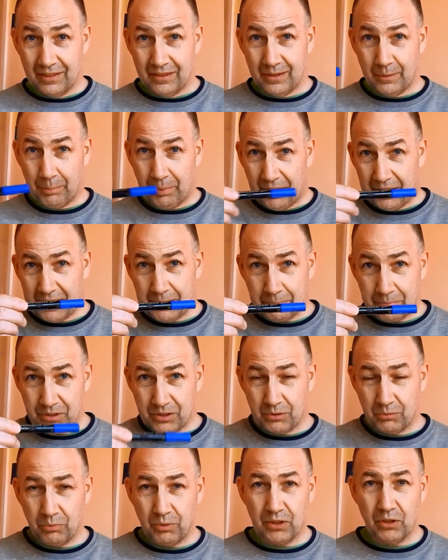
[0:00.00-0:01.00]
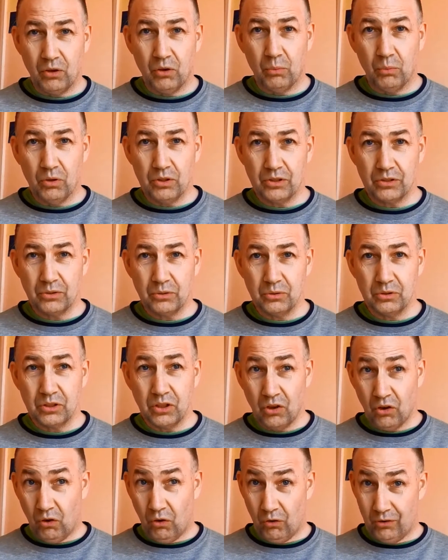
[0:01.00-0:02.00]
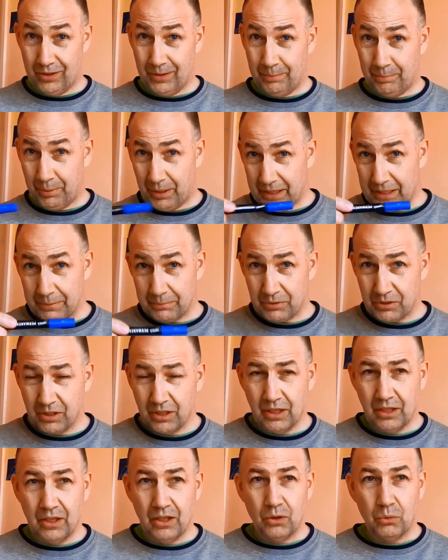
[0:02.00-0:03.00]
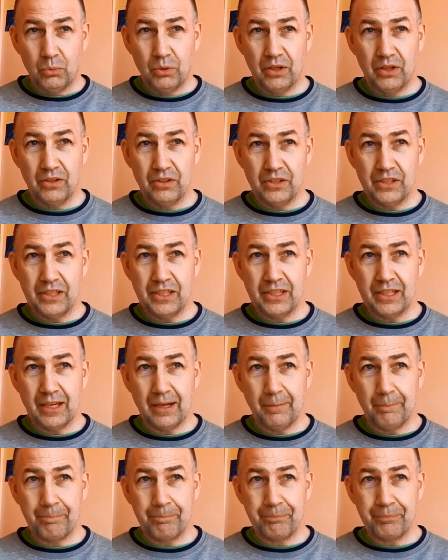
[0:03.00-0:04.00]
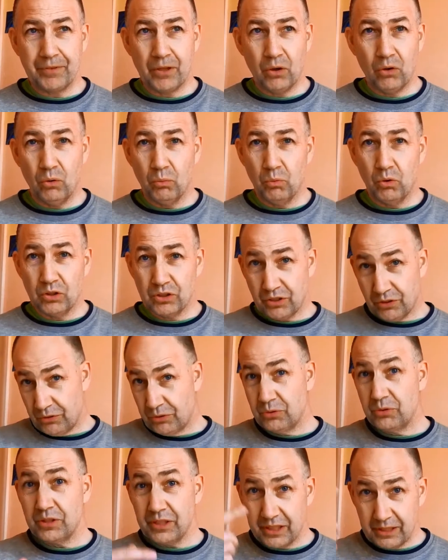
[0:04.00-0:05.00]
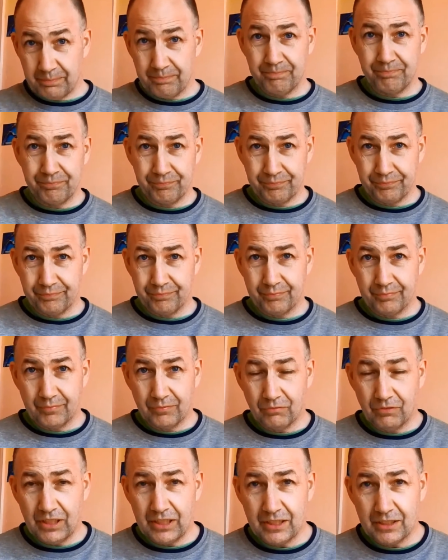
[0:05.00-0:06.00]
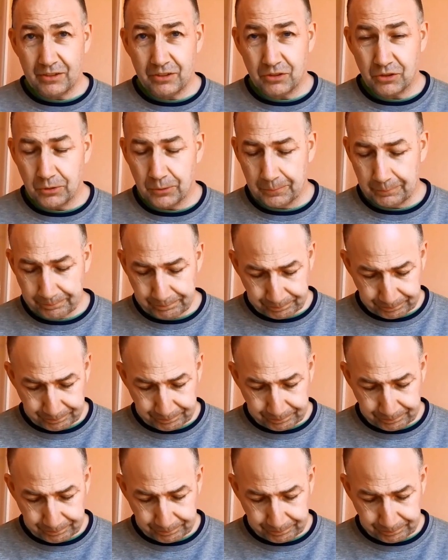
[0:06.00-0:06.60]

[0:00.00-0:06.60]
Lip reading: The pipes where the hot water goes, or the pipes where the hot water through the radiators go.